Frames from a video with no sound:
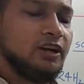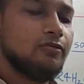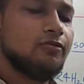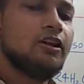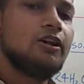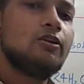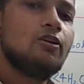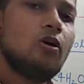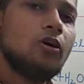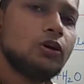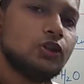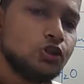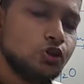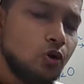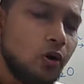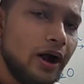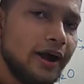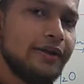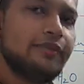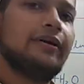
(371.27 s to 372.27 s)
will not
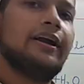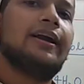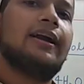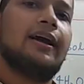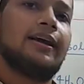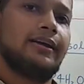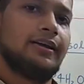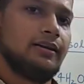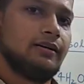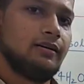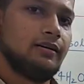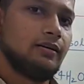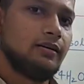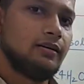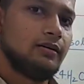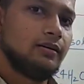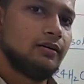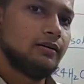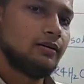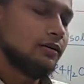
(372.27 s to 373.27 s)
show hydride ion.
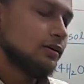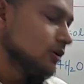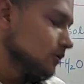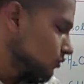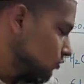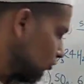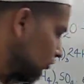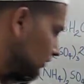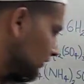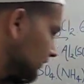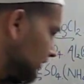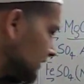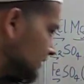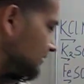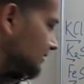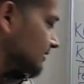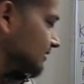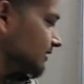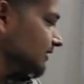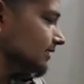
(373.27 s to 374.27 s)
So this
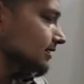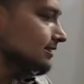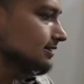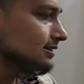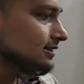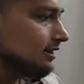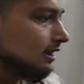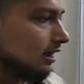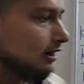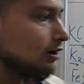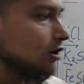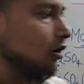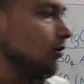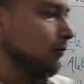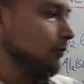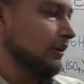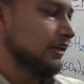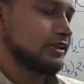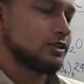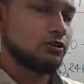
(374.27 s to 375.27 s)
is a
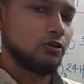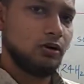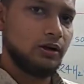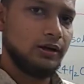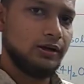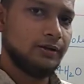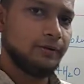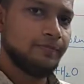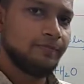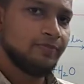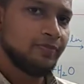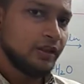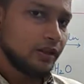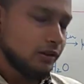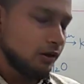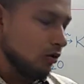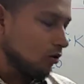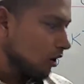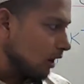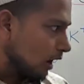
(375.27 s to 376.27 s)
complex salt.
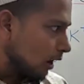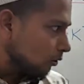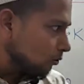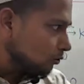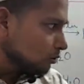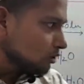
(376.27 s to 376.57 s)
Now how to